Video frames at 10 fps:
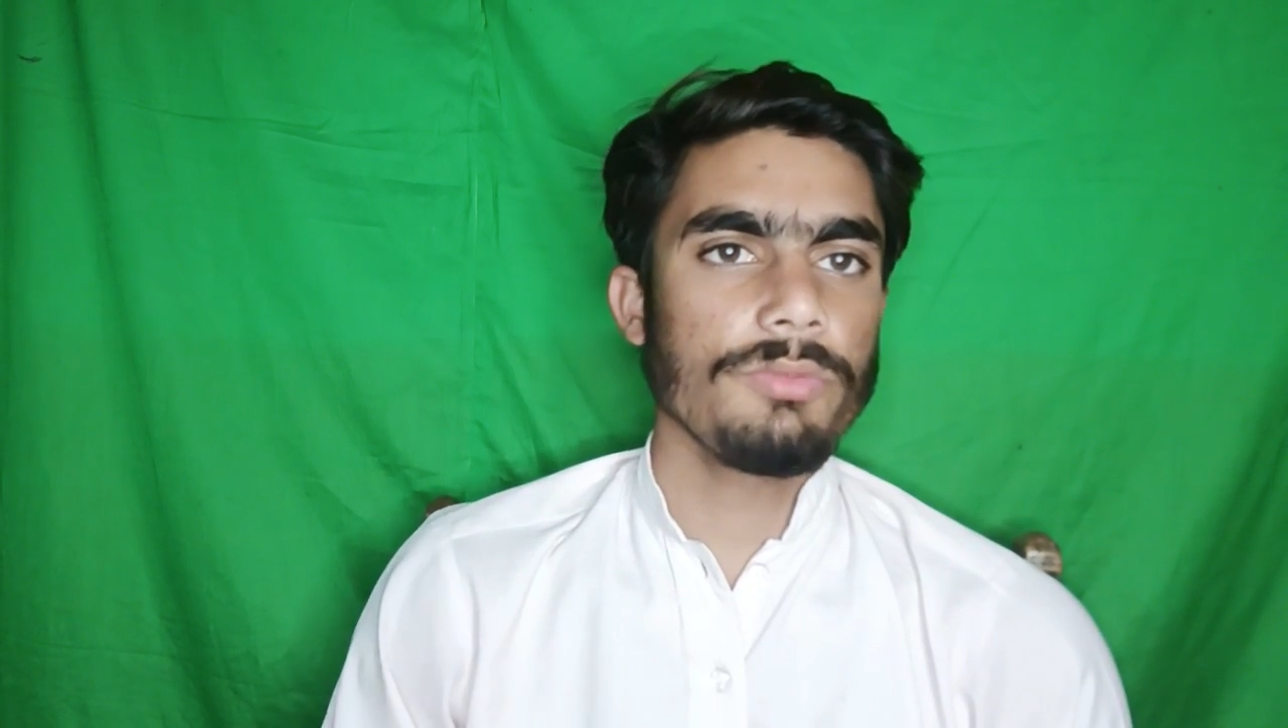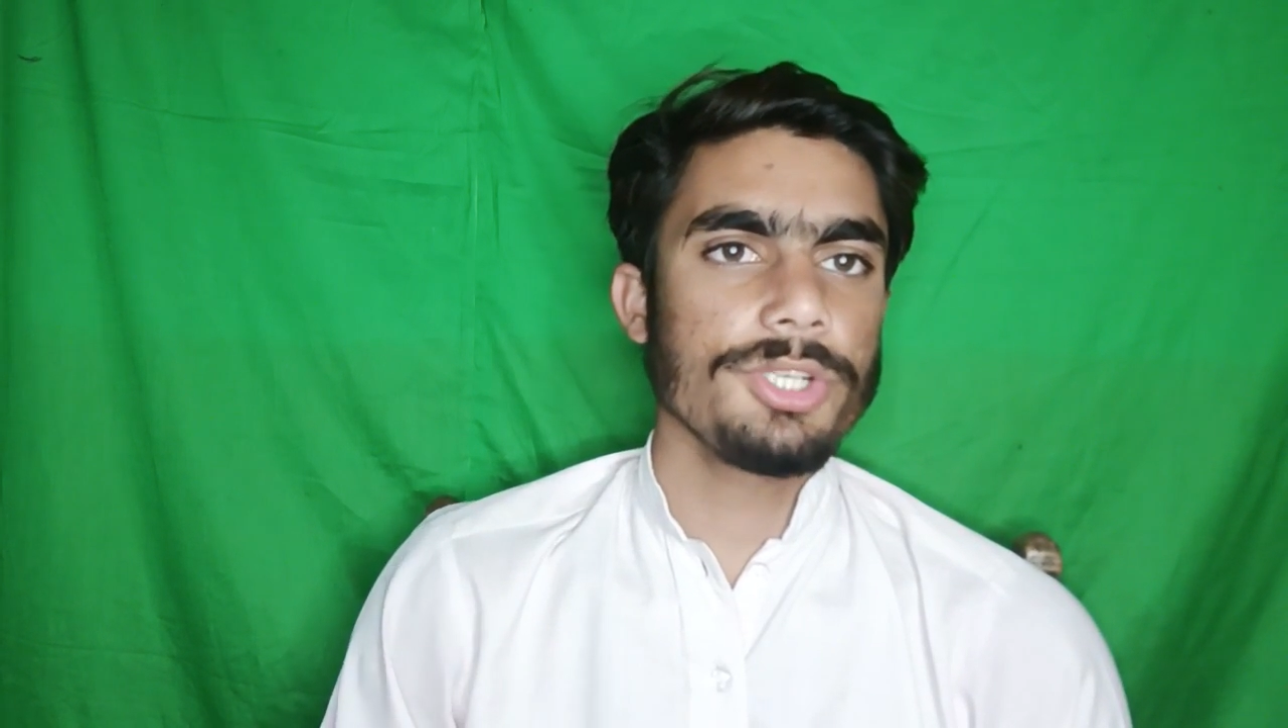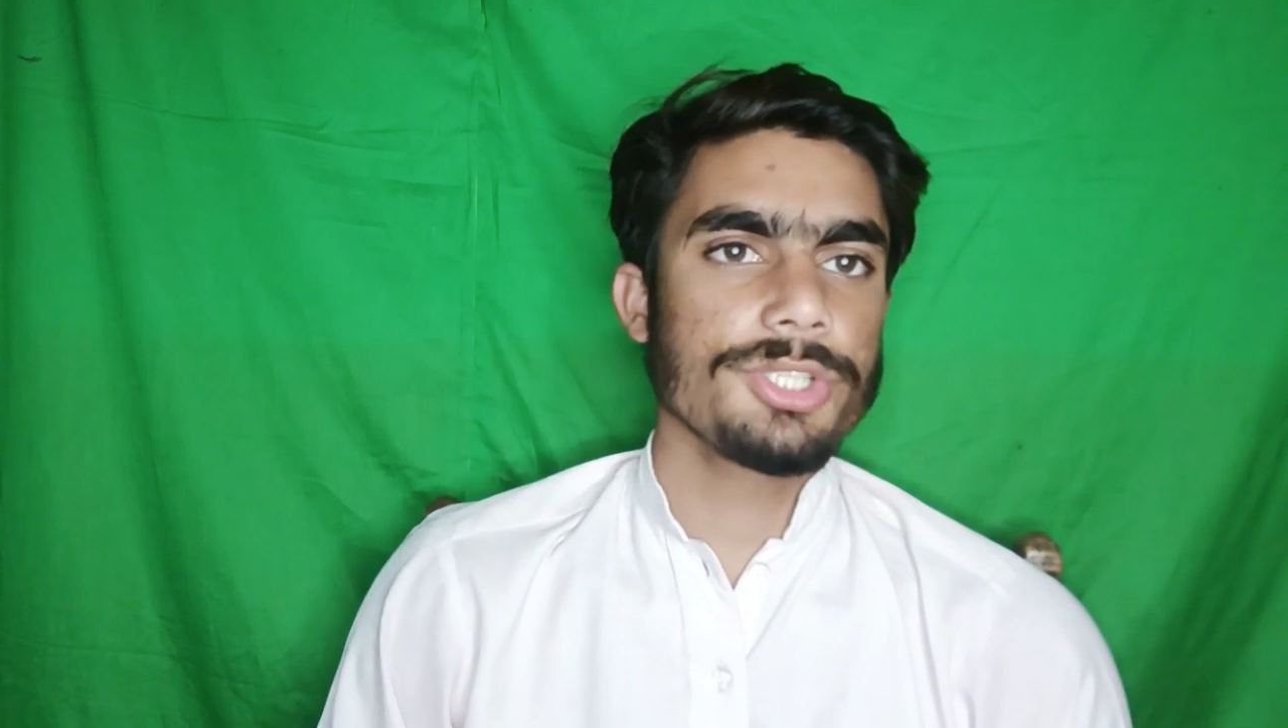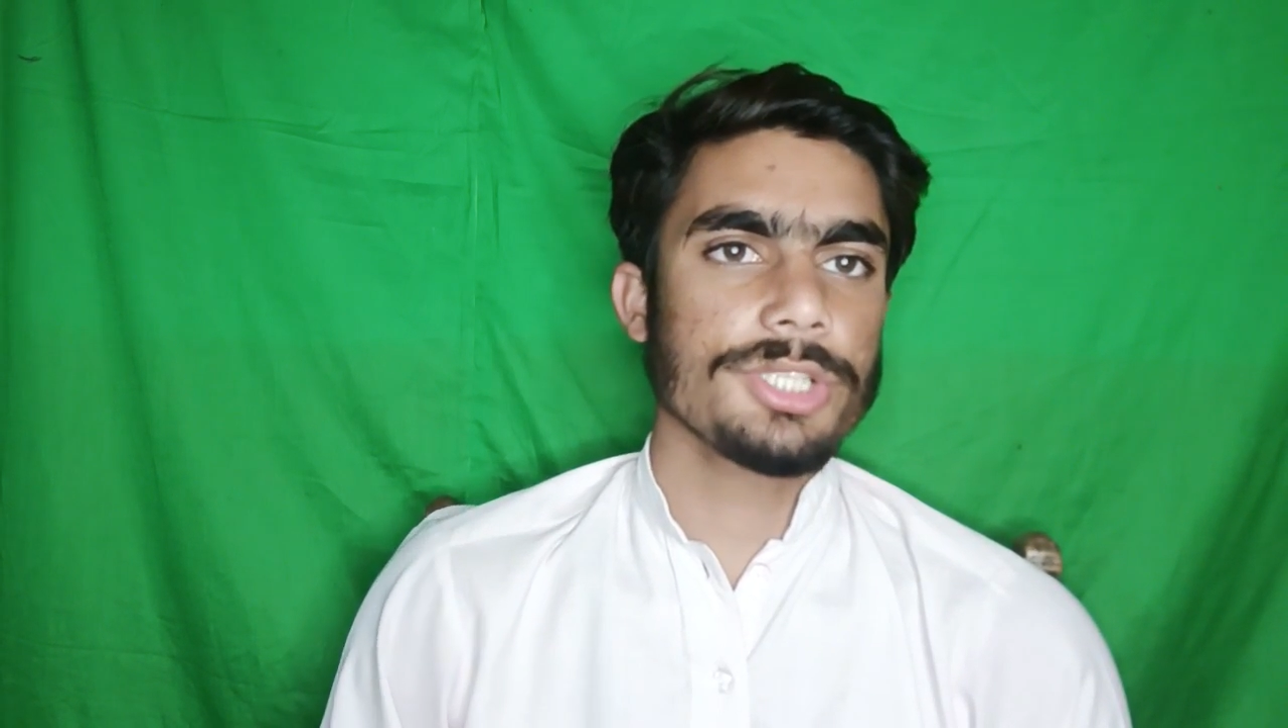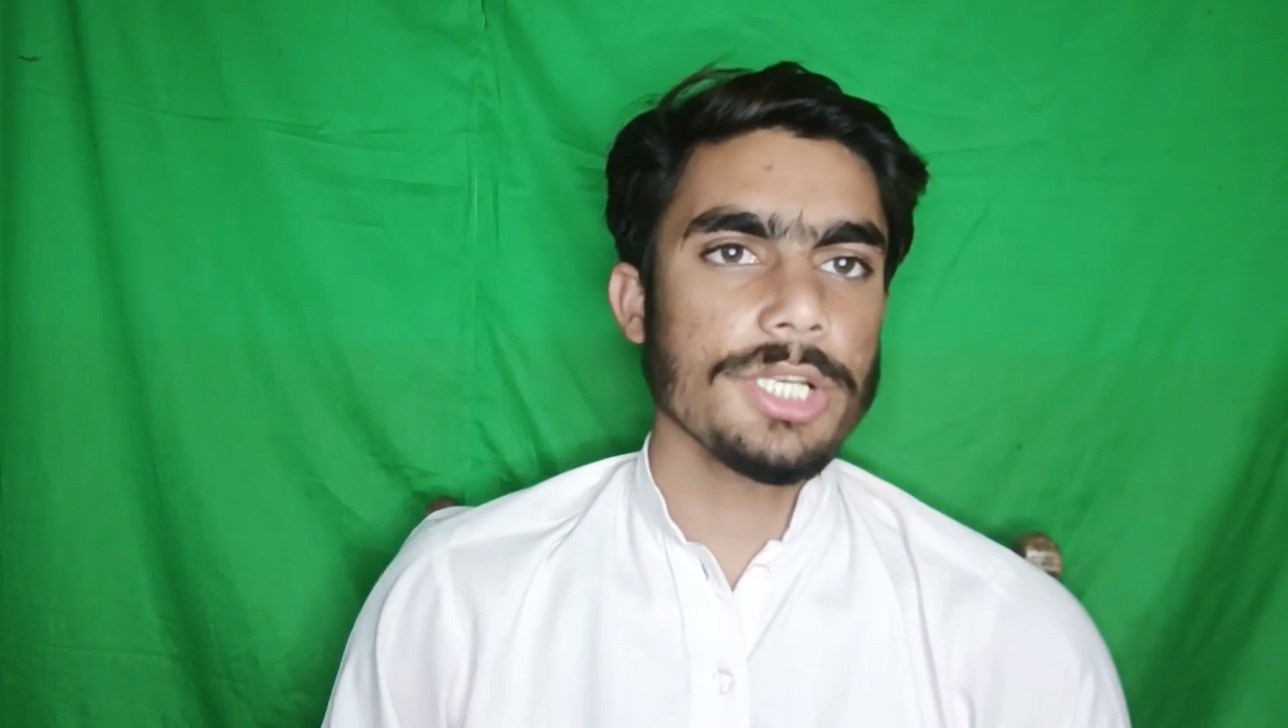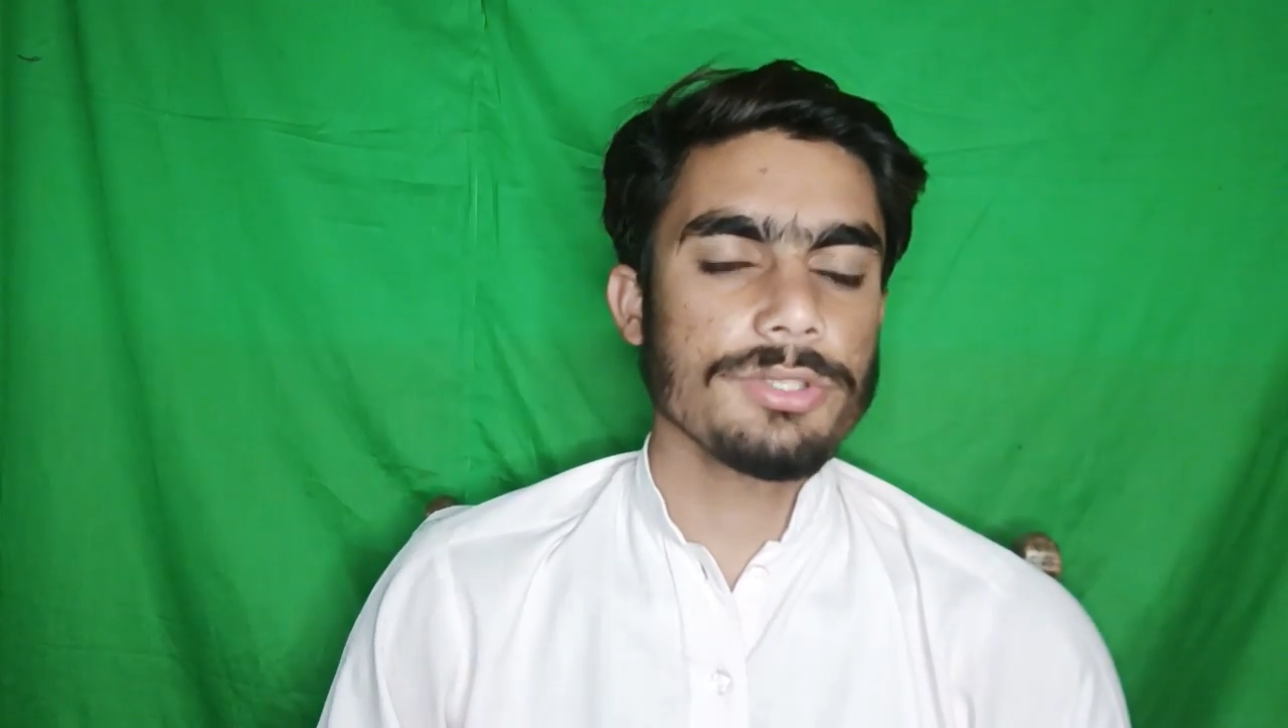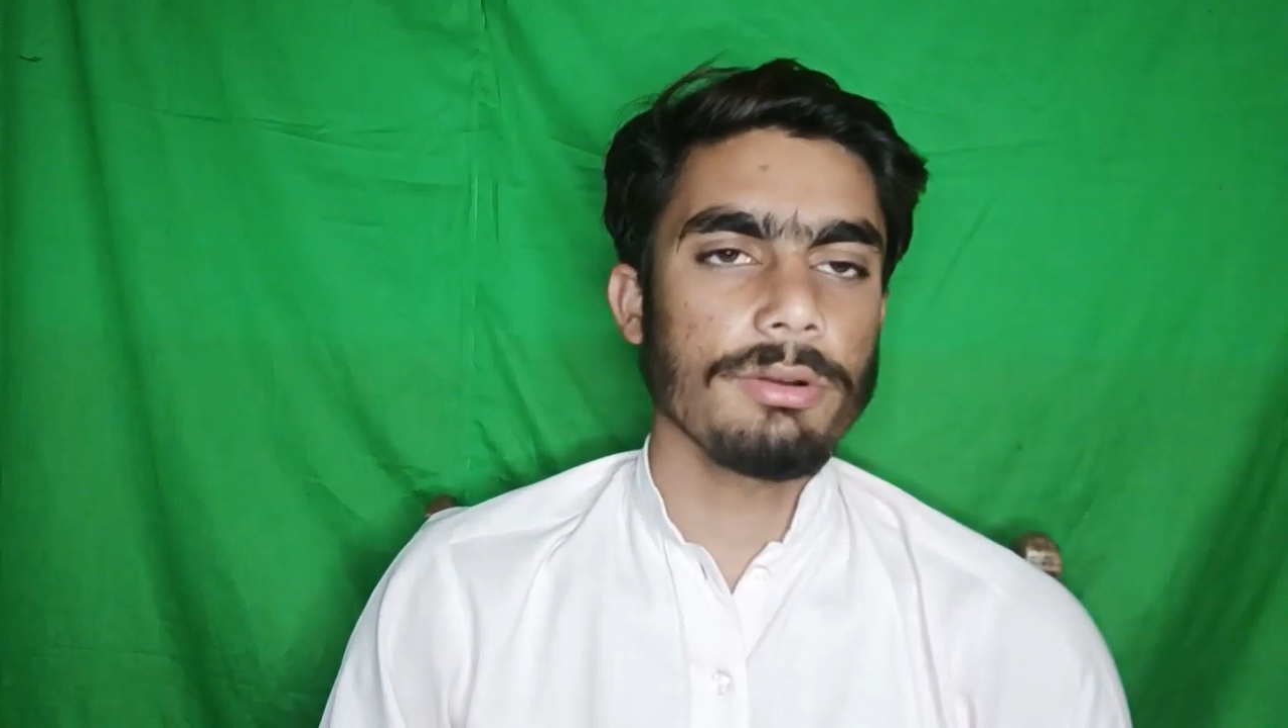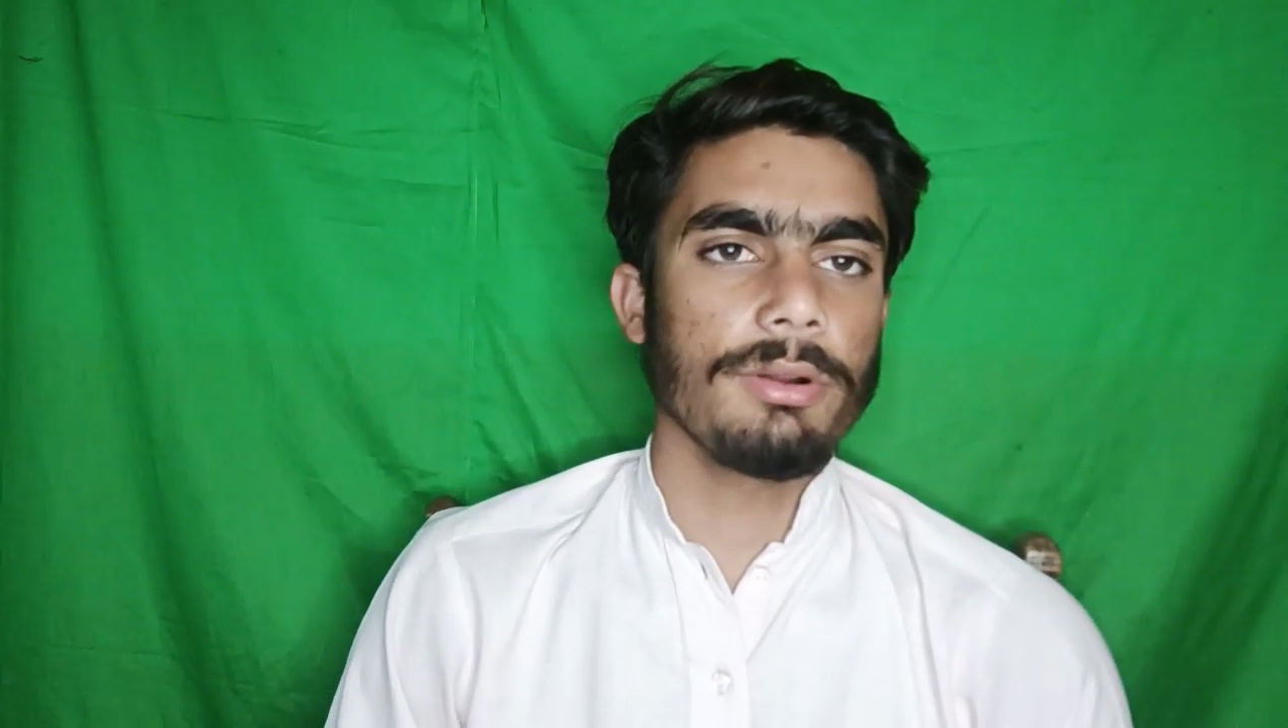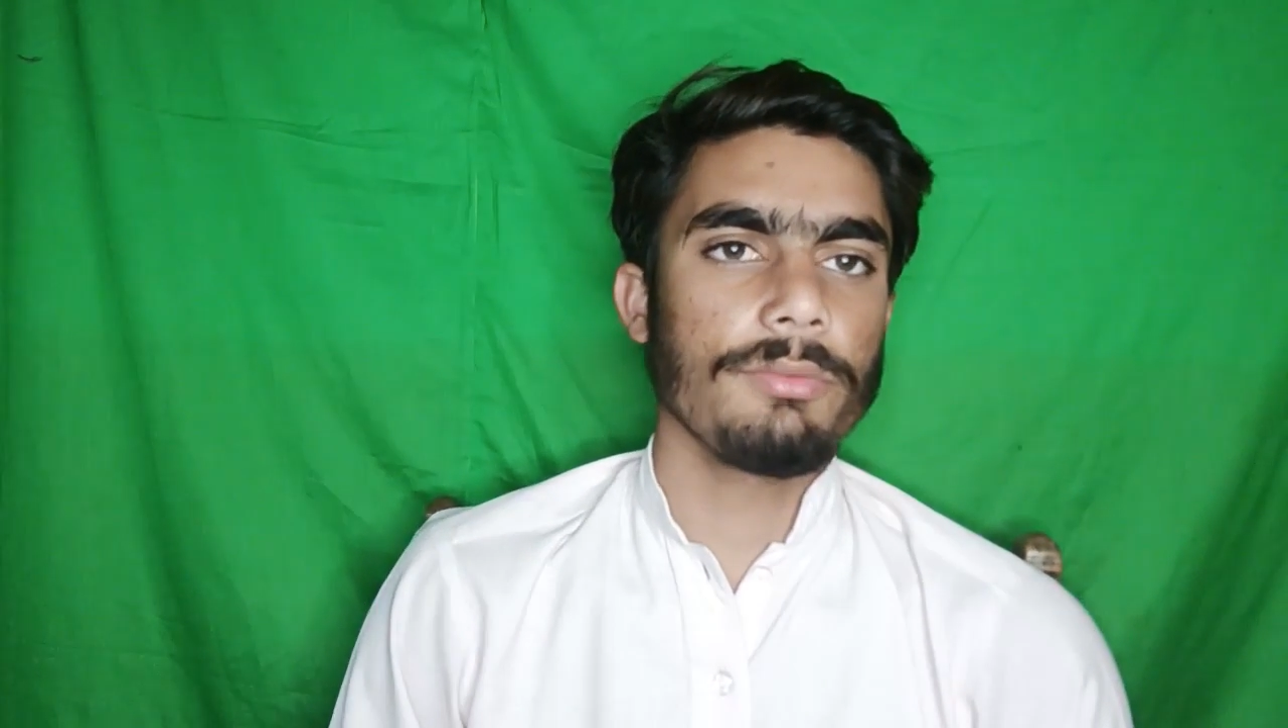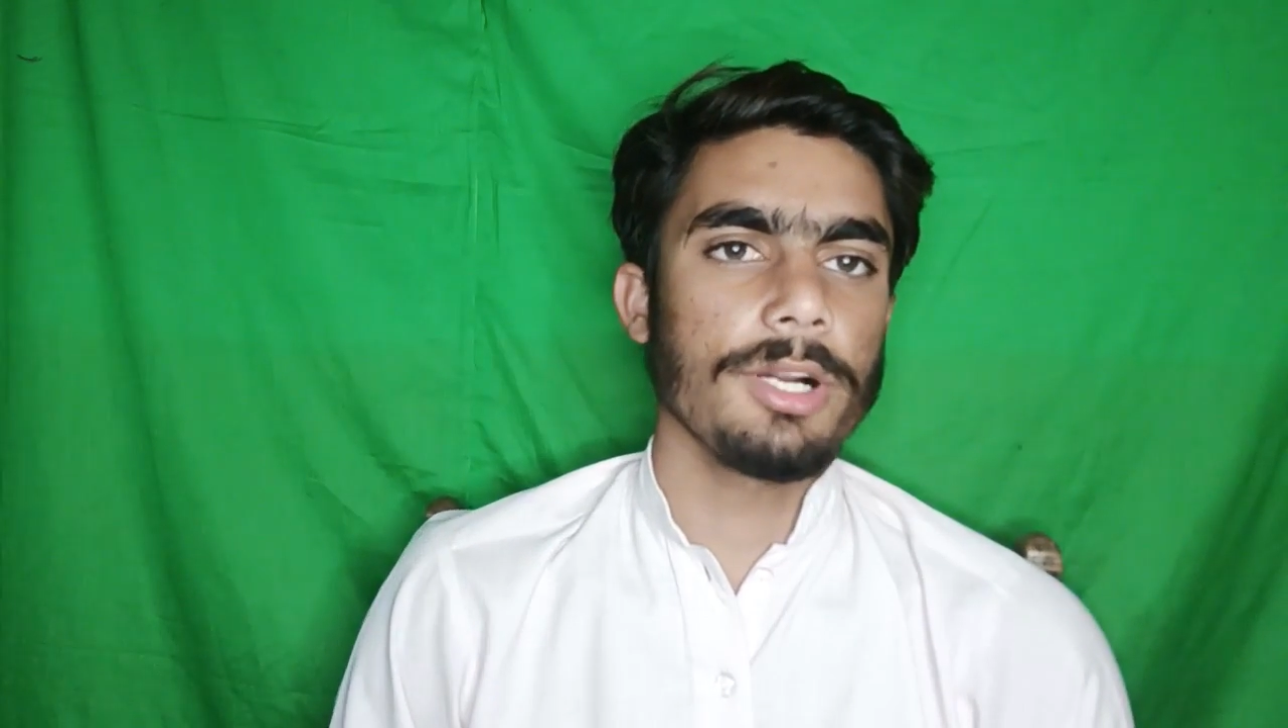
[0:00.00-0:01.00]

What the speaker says: we discuss on